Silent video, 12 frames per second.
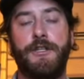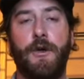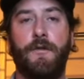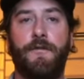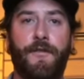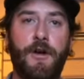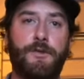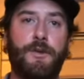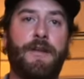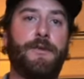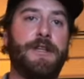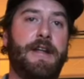So first
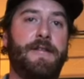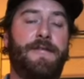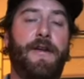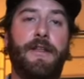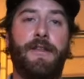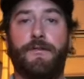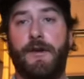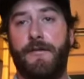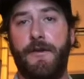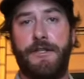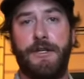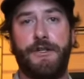we have to identify
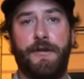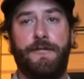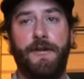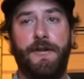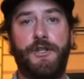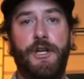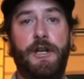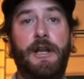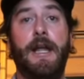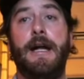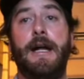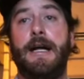the rivers that you're
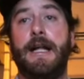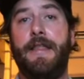fishing.